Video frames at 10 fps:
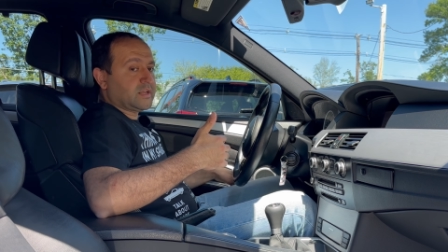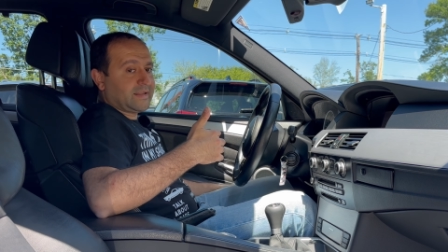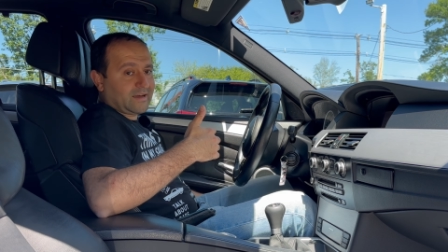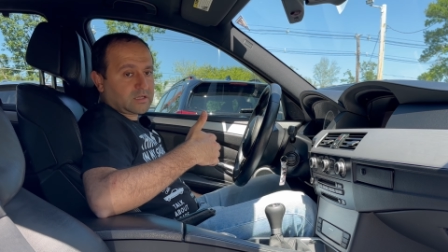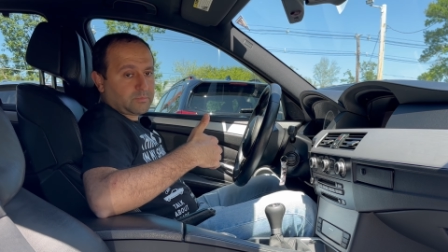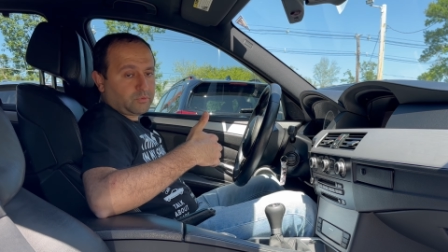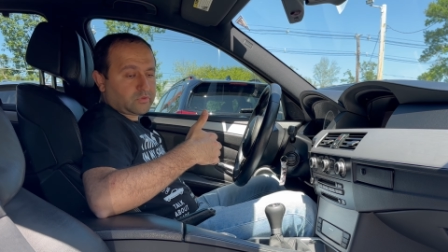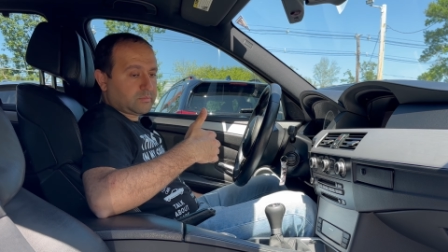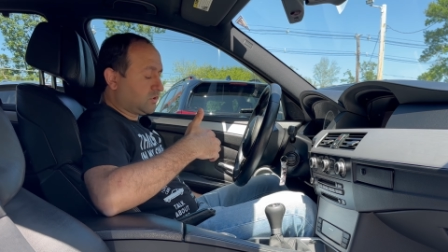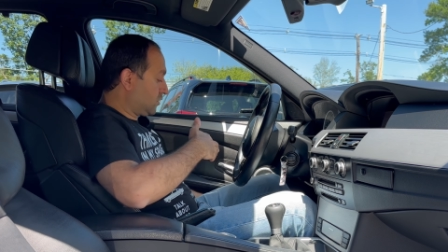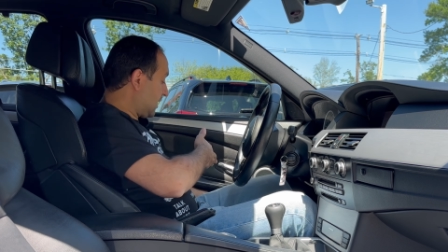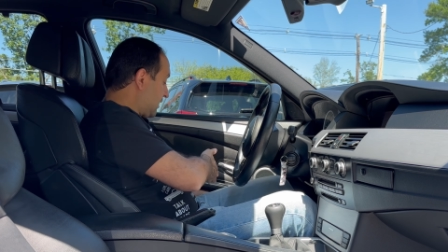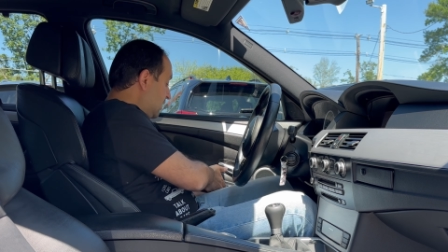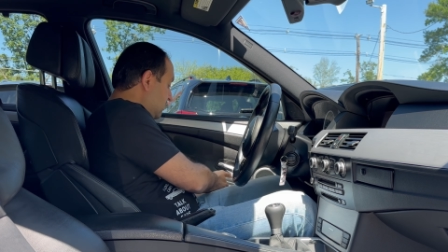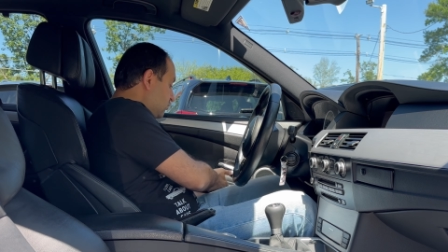Now I can put them into
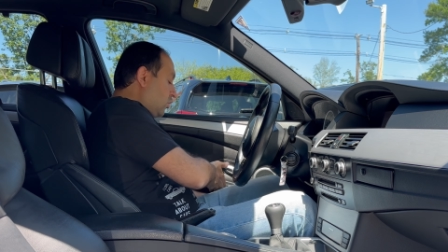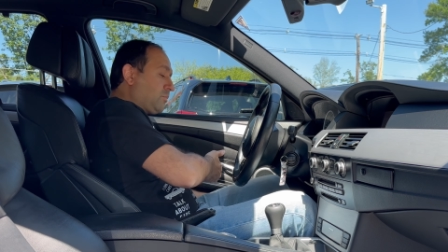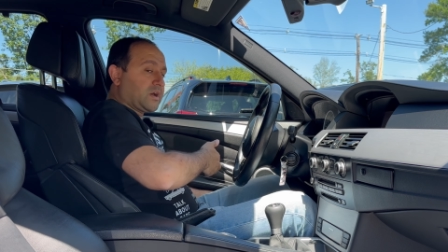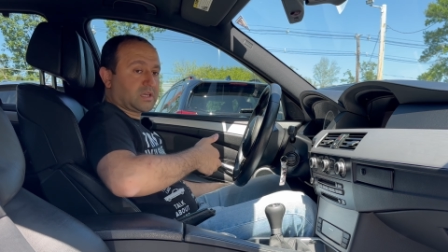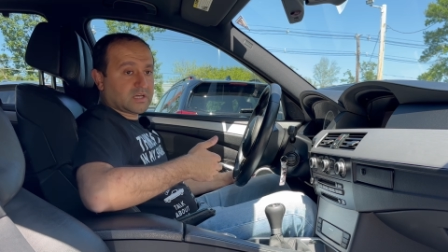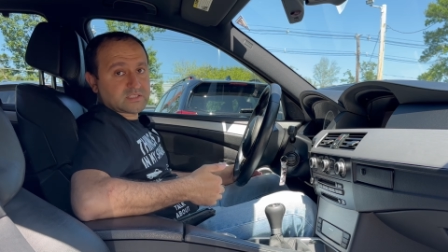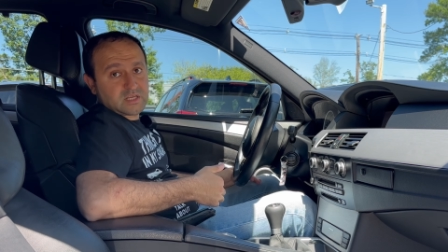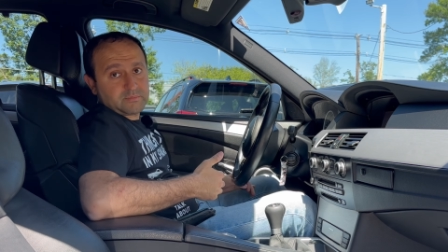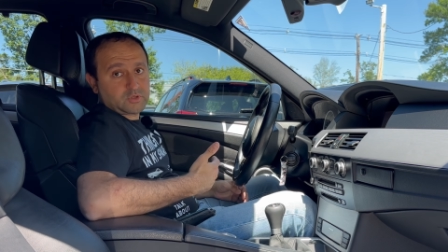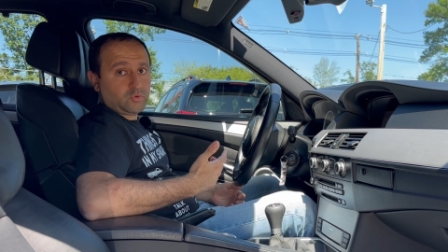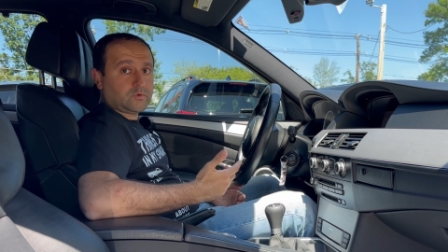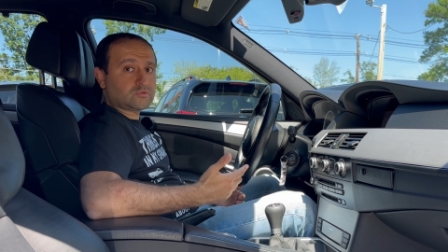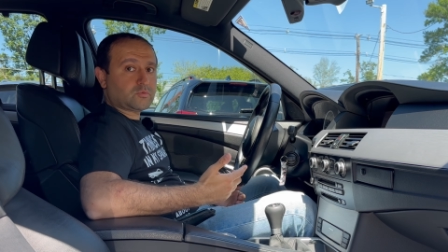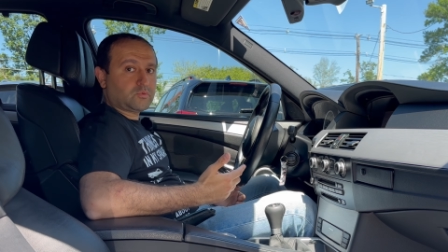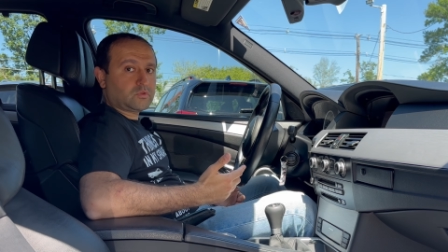like door pockets, but who
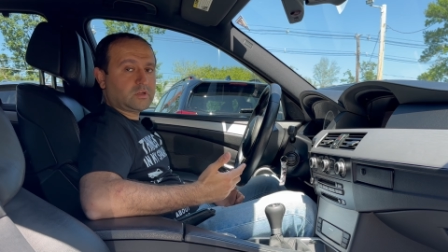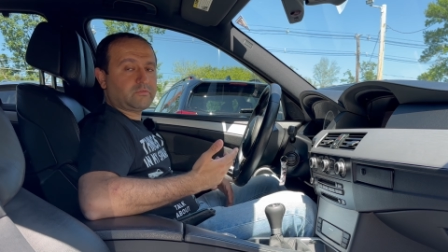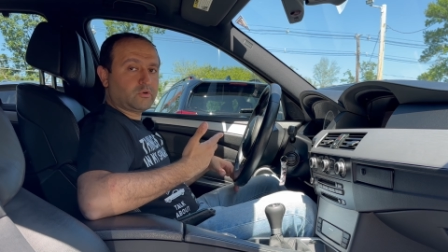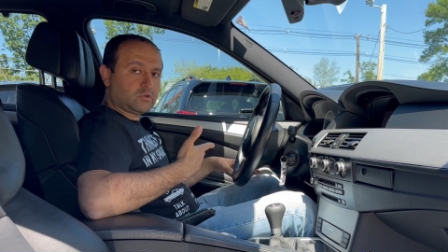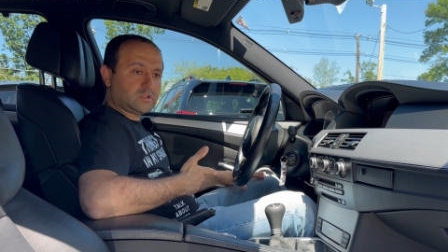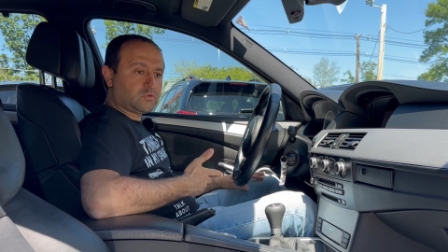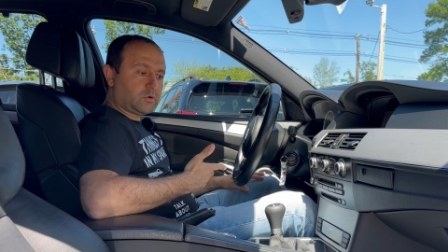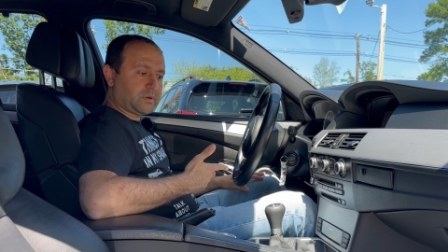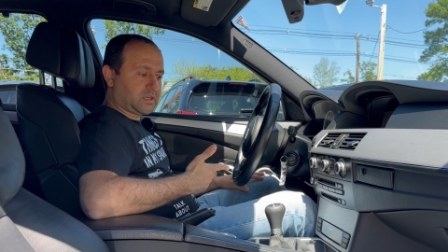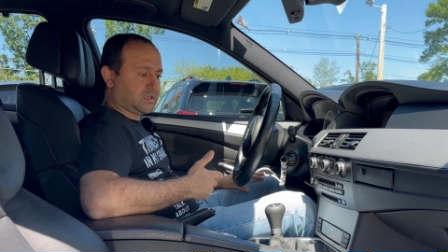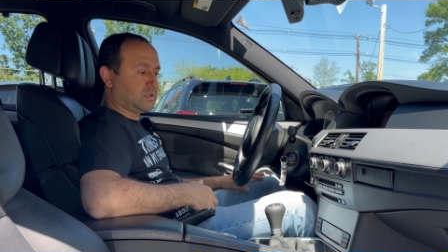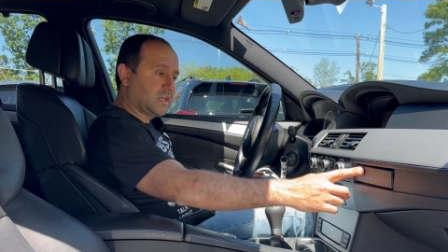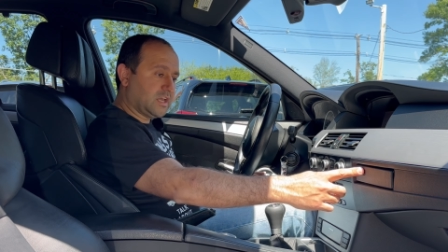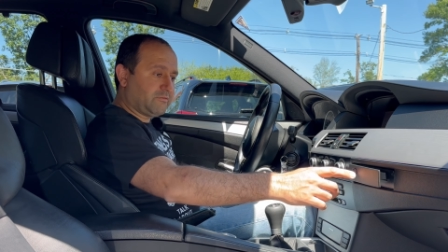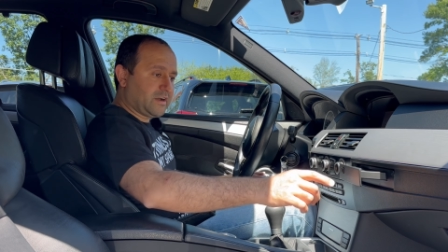wants to put their phone on the door pocket?
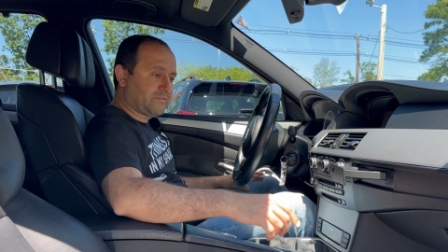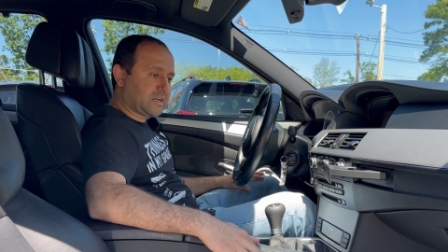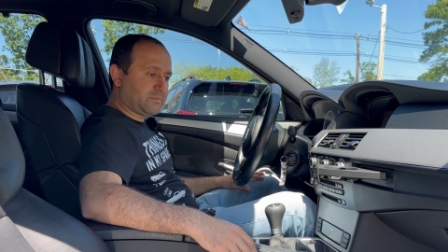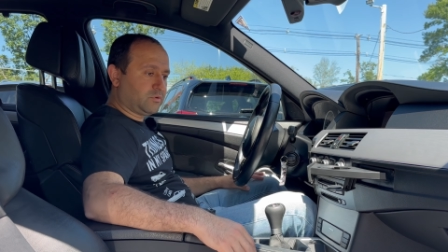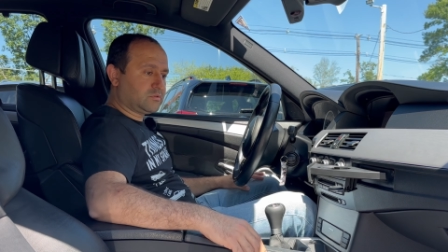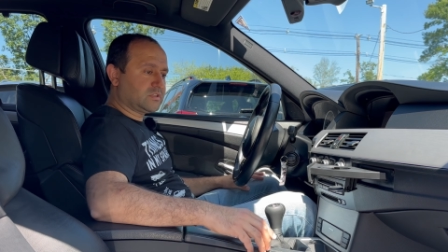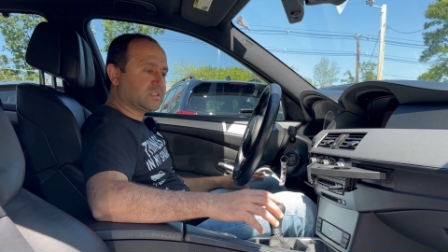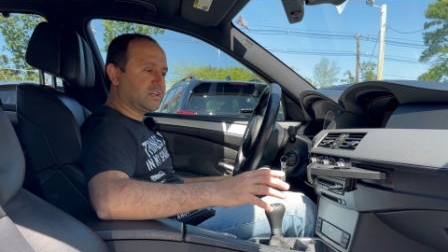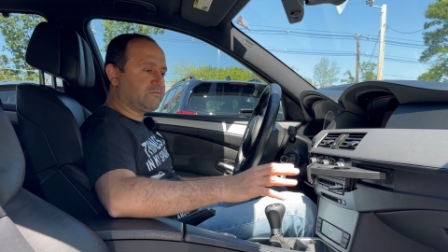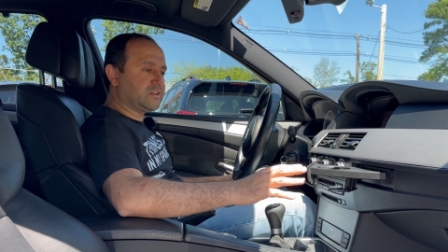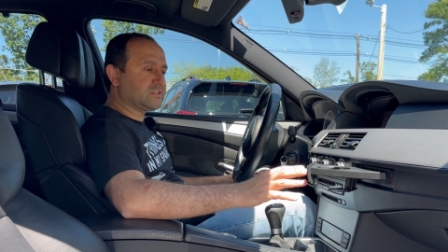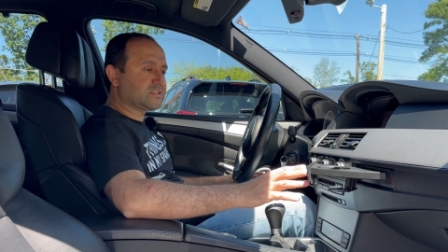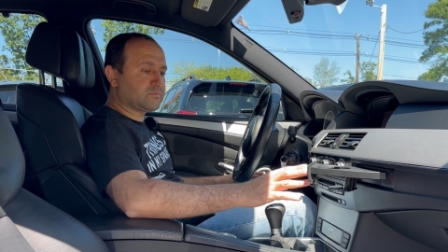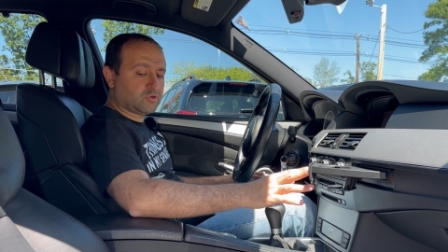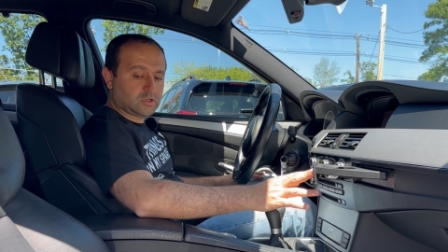M5 cup holders are very
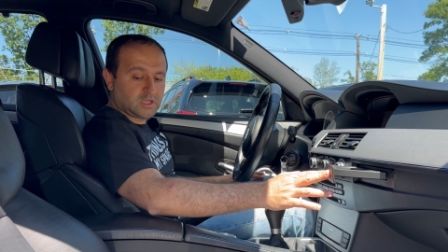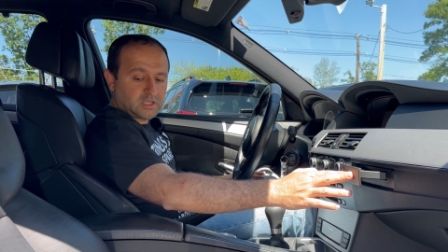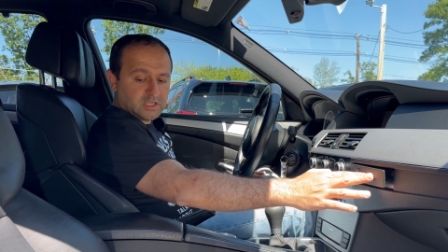small.